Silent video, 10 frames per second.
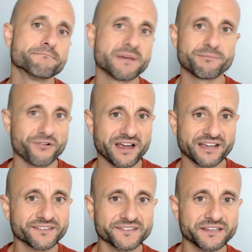
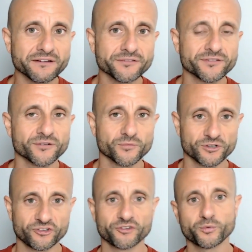memorize stuff,
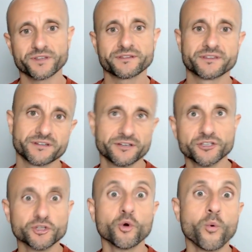which is what the
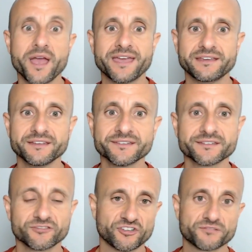new way
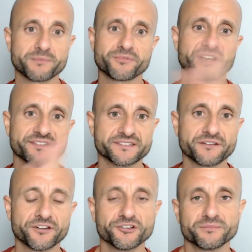is, just memorize
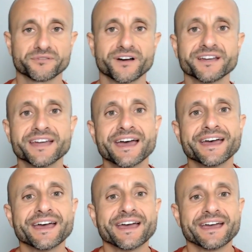stuff and you'll be fine.
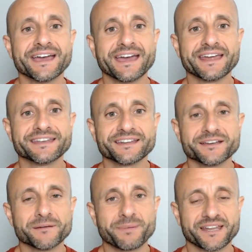
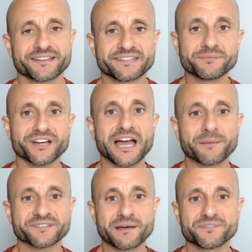But at the same
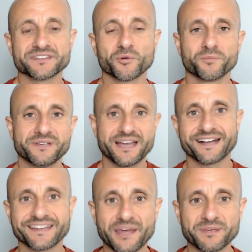time, something that would be
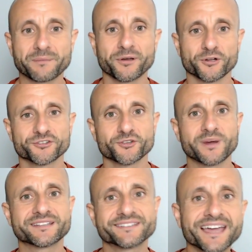academic but also
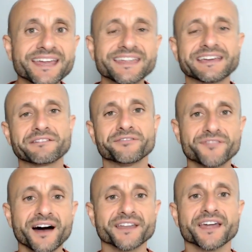entertaining and
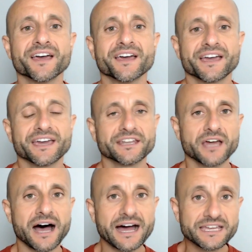fun. And
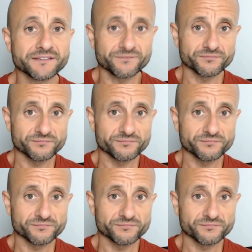I